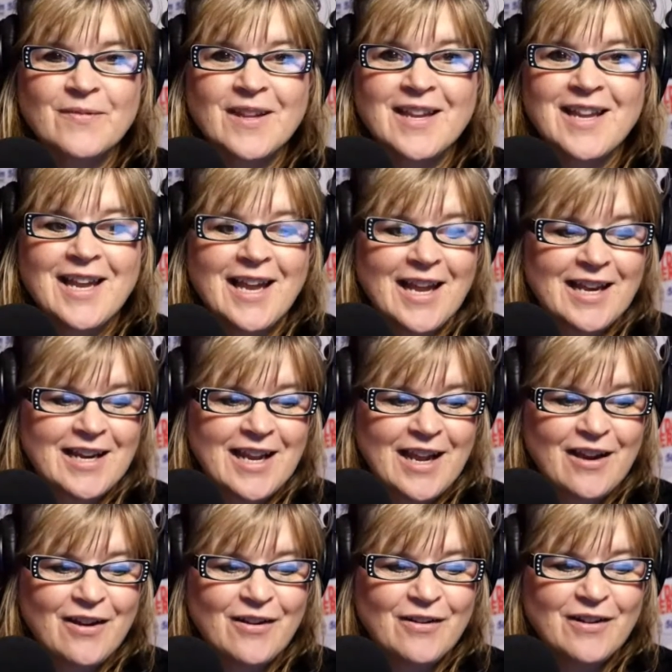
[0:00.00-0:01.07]
And
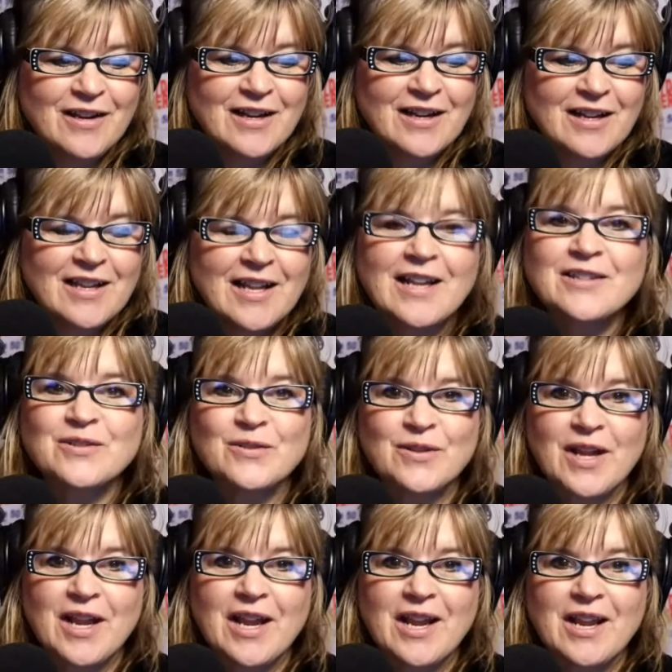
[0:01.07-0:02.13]
now,
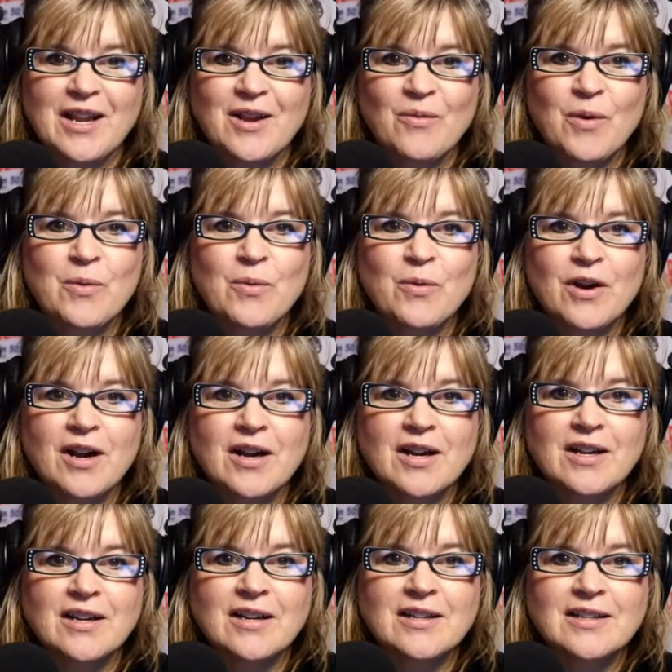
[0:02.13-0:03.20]
yesterday, we were
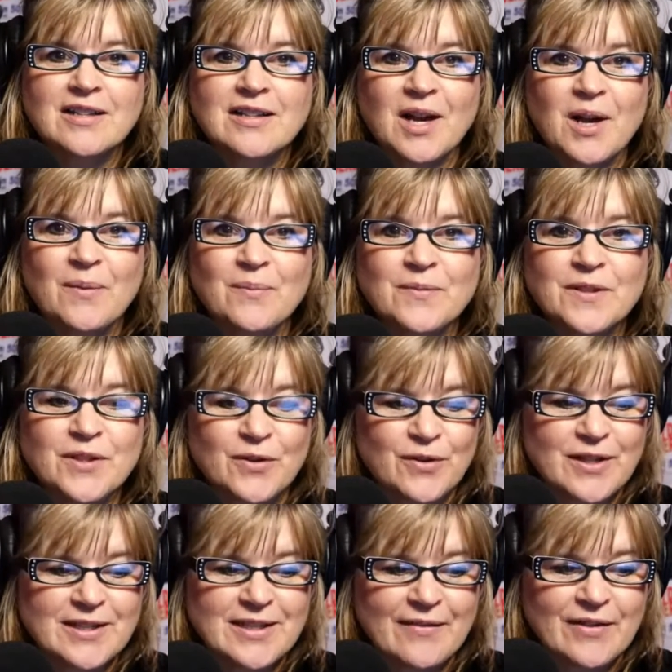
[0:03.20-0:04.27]
on Psalms
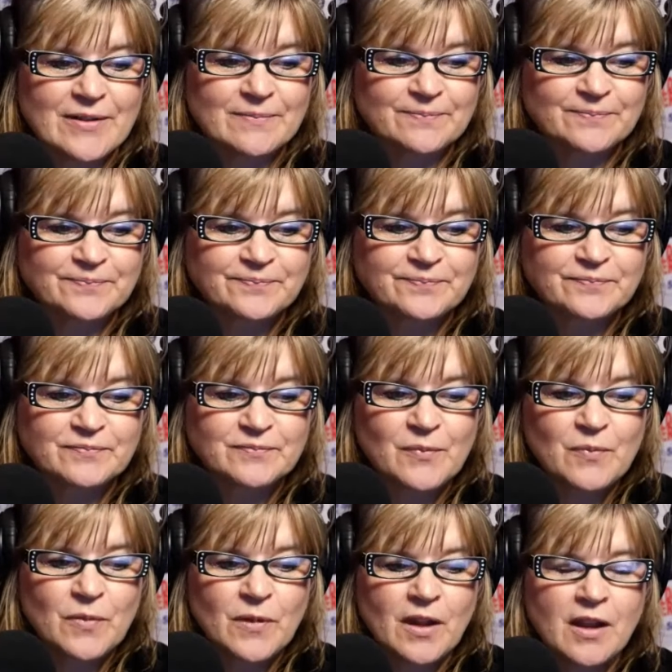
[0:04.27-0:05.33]
37.
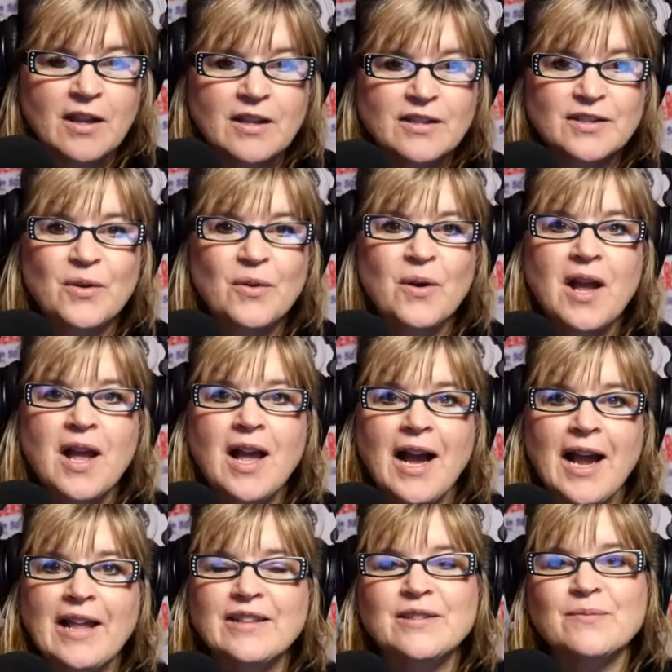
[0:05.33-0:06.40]
So I
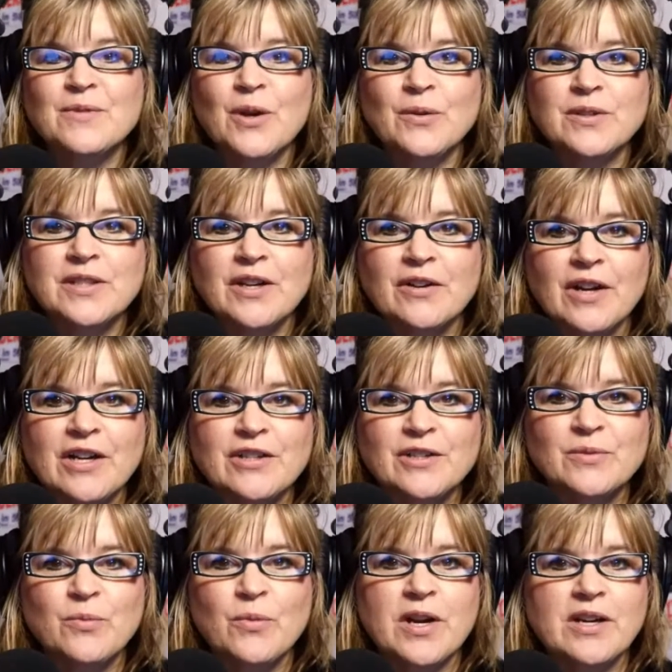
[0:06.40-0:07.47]
had some notes here, and I just
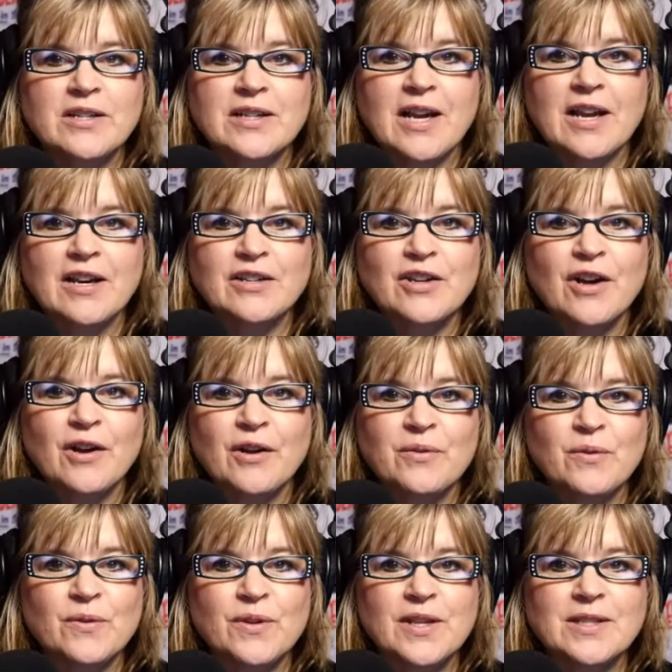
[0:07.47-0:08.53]
wanted to kind of talk through
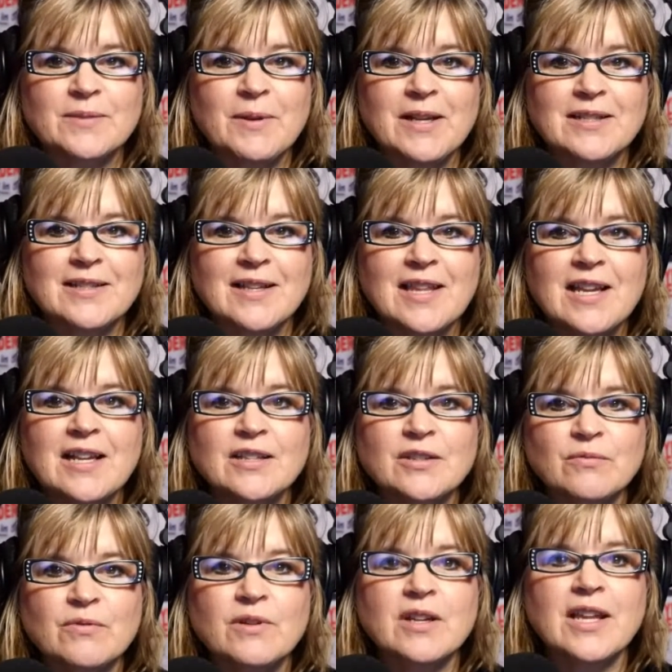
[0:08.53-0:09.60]
this because I think it's
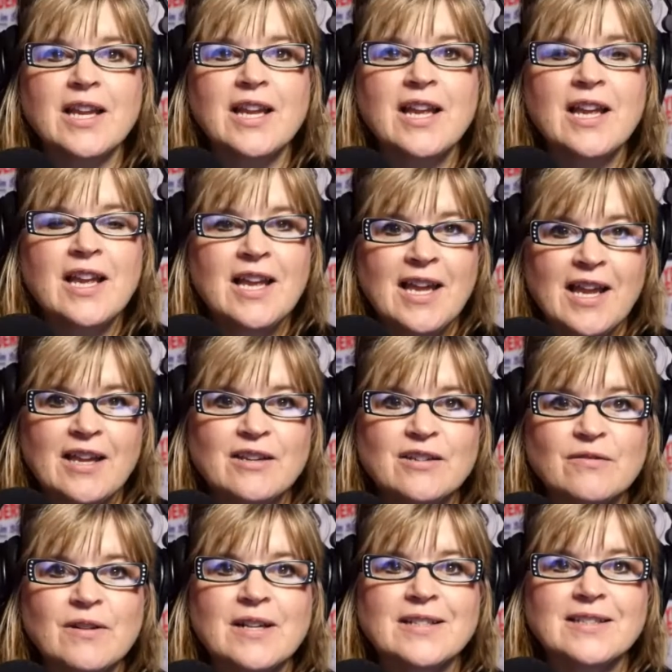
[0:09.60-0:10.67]
really
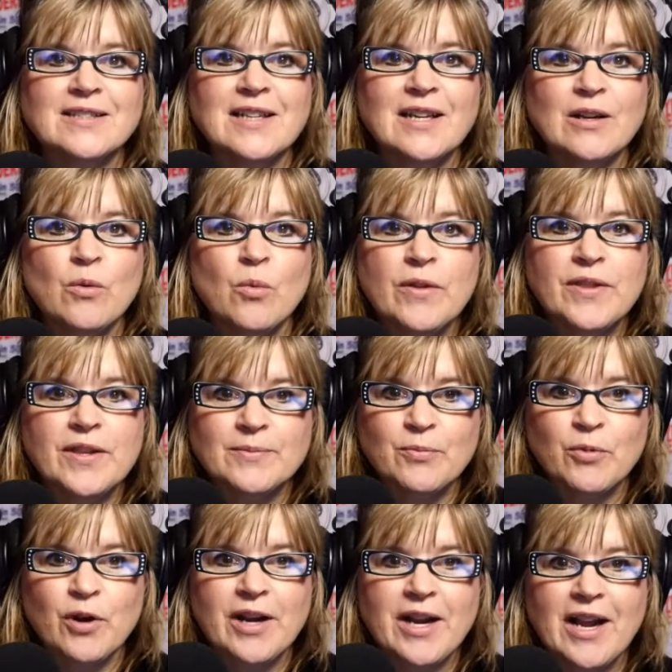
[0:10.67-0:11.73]
interesting what this
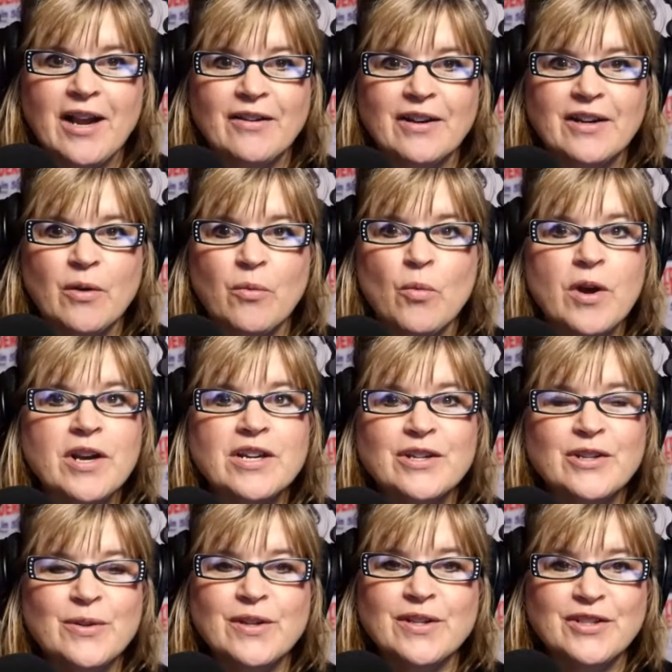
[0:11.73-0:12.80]
brought out. And I wanted to do
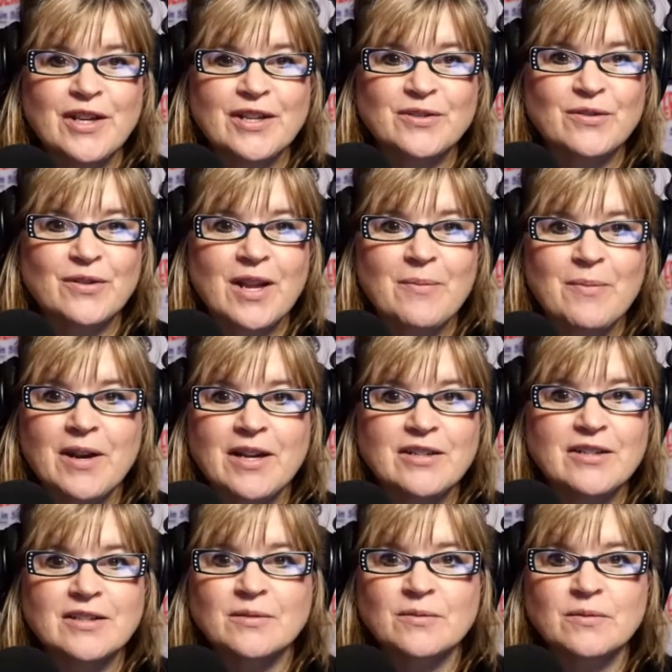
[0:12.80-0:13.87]
this yesterday, but I
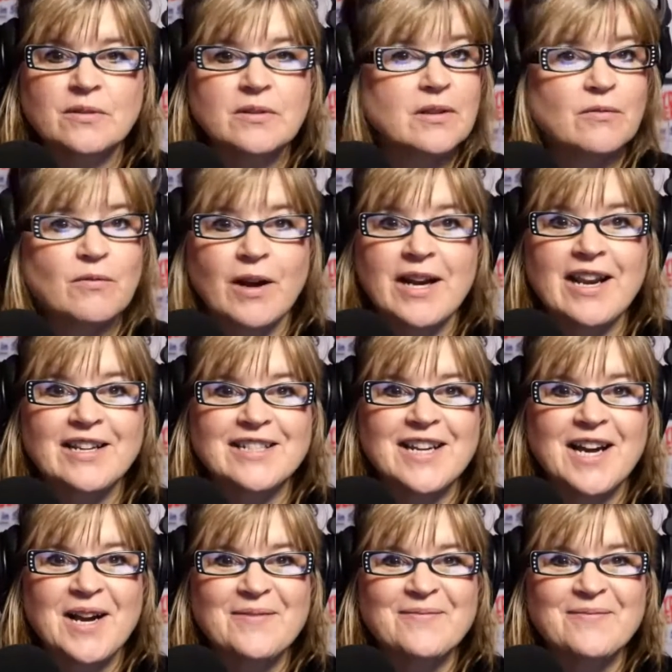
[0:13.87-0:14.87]
just ran out of time.